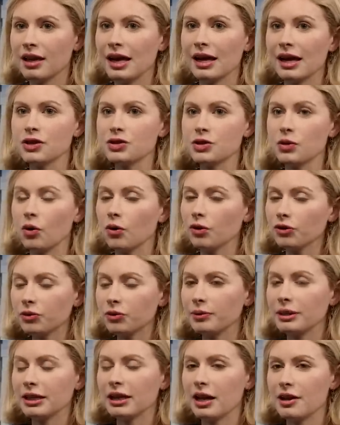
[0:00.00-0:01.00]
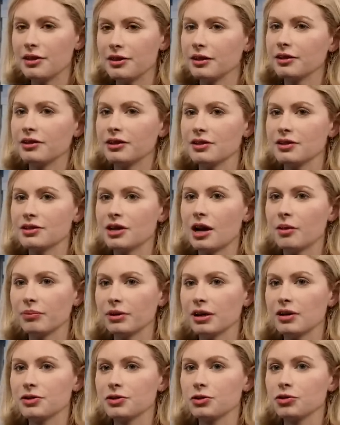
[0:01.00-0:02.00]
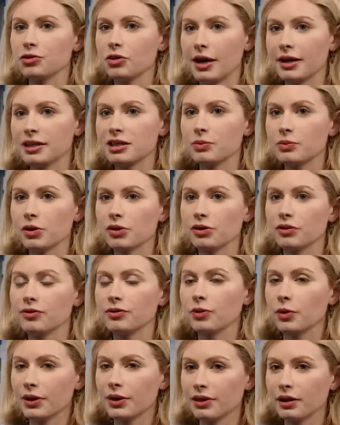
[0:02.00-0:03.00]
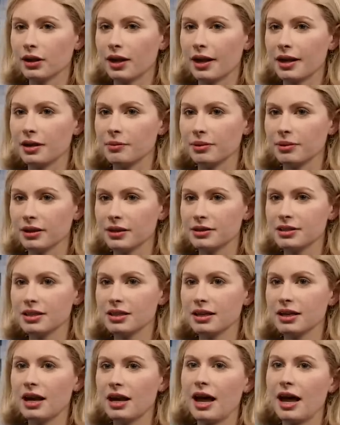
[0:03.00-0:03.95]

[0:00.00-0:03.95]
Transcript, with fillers: And so ultimately, I think these companies are trying to both avoid the liability